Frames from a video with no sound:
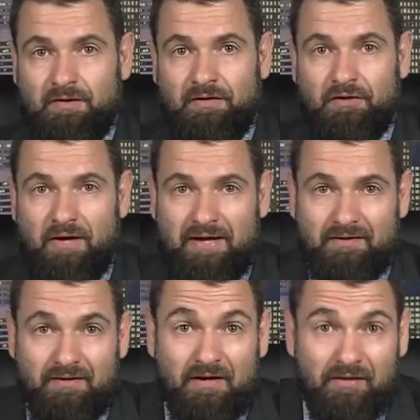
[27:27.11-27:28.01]
And there you had it,
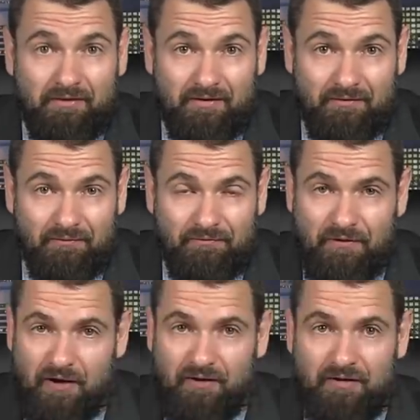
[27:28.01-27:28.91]
another
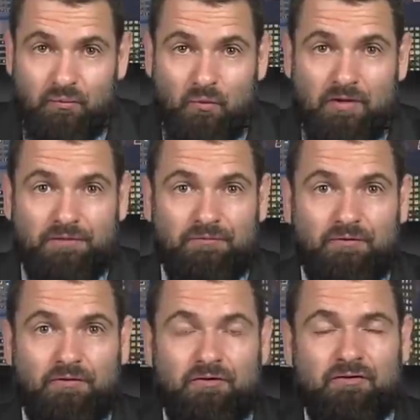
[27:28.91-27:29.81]
very
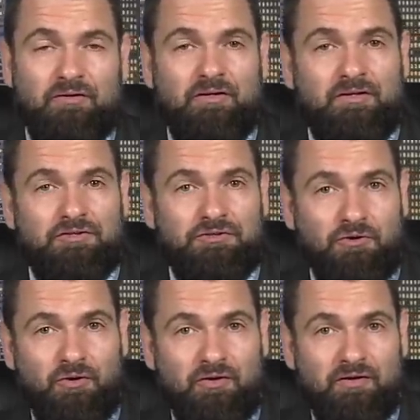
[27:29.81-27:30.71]
wonderful
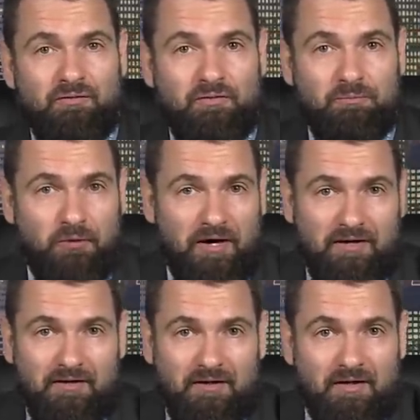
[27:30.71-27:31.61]
story with
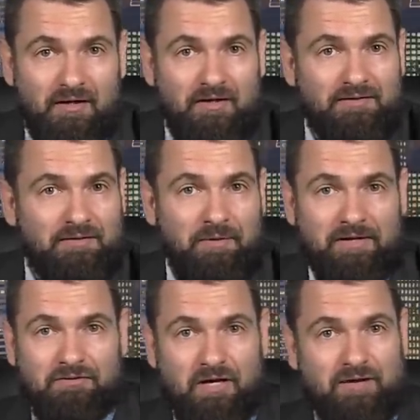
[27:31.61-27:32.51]
Brett.
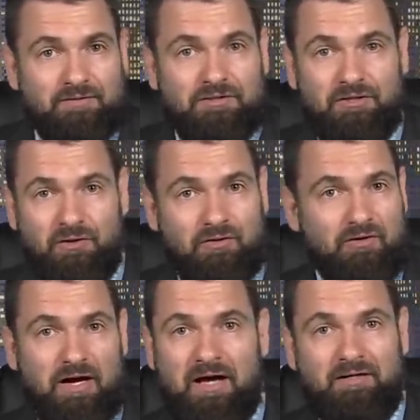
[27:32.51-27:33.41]
Somebody drives a Toyota or
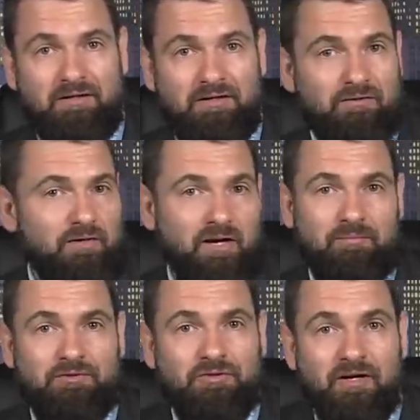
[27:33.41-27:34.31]
a Honda. You don't call
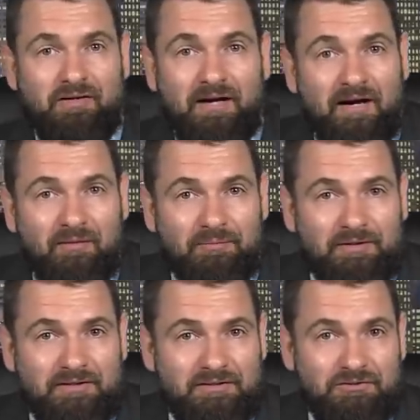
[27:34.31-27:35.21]
him a traitor now
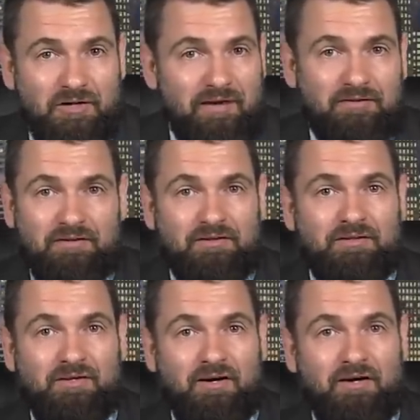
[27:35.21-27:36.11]
because he's driving a
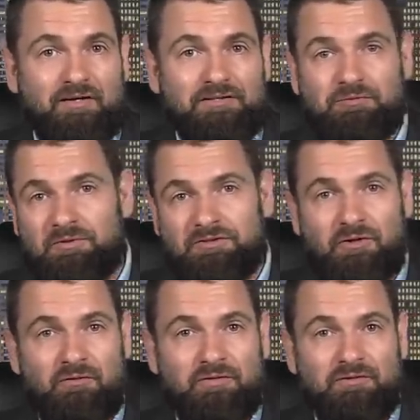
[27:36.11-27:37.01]
good car. He switched
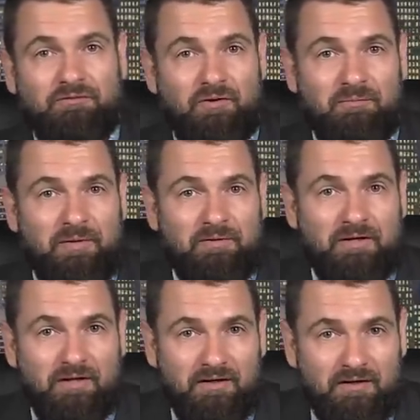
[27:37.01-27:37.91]
over from
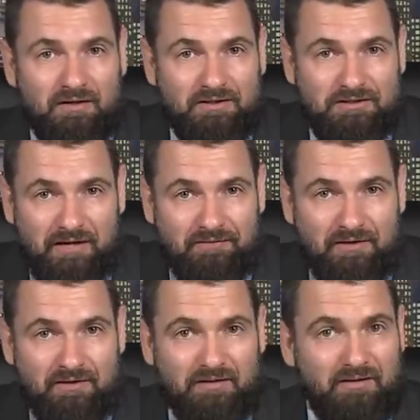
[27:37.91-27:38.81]
maybe a
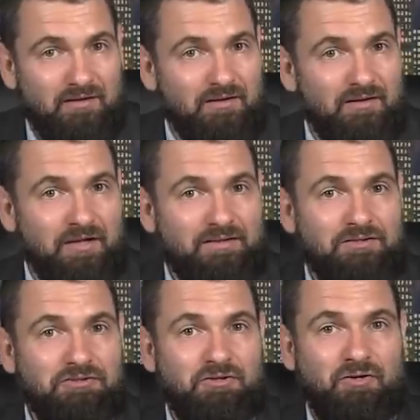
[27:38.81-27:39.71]
Chevy. That's
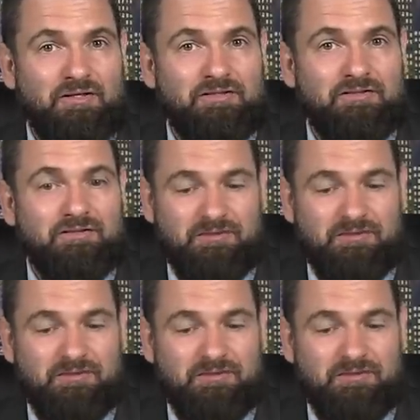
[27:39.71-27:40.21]
his choice.